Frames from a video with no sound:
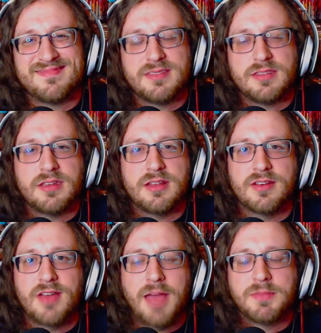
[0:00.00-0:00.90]
you
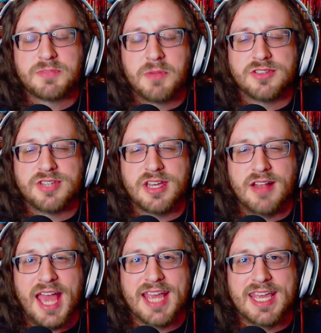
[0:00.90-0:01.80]
know, I'm a small channel.
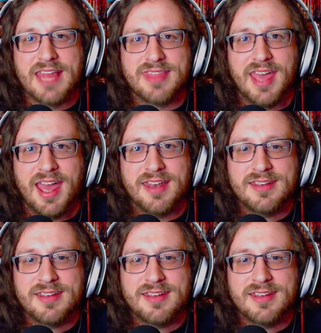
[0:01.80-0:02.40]
I get that.